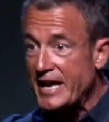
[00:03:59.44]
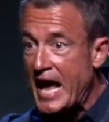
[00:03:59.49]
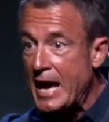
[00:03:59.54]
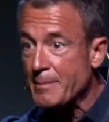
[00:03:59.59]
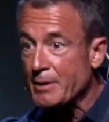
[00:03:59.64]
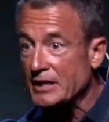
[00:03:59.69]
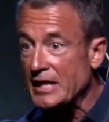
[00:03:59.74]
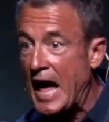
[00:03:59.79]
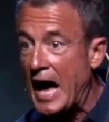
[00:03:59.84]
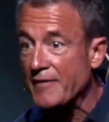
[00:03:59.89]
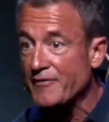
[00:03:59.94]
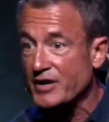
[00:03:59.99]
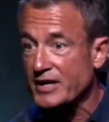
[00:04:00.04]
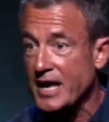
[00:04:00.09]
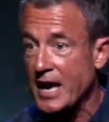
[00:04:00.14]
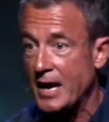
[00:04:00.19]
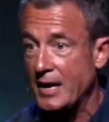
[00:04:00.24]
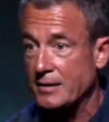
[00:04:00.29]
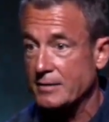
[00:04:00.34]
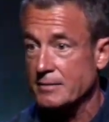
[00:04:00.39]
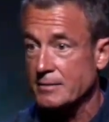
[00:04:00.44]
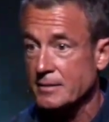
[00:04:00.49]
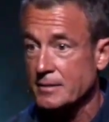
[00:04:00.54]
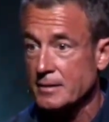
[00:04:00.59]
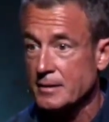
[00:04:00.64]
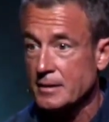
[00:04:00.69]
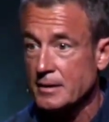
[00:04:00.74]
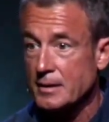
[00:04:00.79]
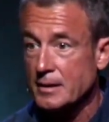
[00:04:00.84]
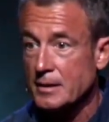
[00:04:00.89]
became alive again.
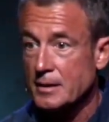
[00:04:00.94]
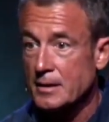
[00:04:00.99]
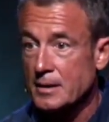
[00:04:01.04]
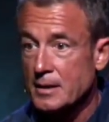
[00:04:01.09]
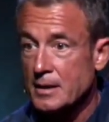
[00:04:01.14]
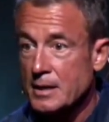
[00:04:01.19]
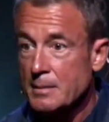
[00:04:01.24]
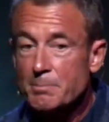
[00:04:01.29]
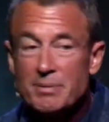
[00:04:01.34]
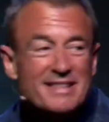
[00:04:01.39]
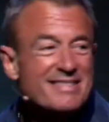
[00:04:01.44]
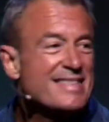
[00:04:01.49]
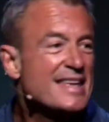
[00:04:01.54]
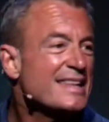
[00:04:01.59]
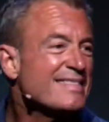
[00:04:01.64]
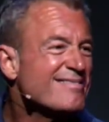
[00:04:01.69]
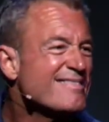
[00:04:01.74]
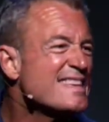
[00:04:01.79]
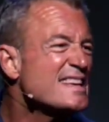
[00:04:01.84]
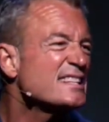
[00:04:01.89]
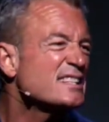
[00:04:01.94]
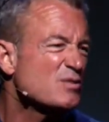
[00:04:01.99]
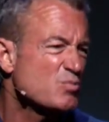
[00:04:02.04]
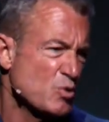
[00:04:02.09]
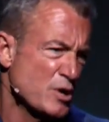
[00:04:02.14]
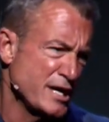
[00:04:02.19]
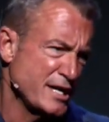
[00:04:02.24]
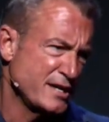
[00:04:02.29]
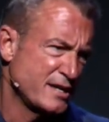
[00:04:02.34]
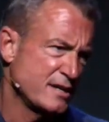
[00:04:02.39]
But then this
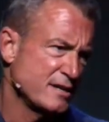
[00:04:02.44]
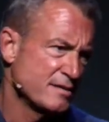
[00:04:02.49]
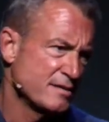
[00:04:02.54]
week,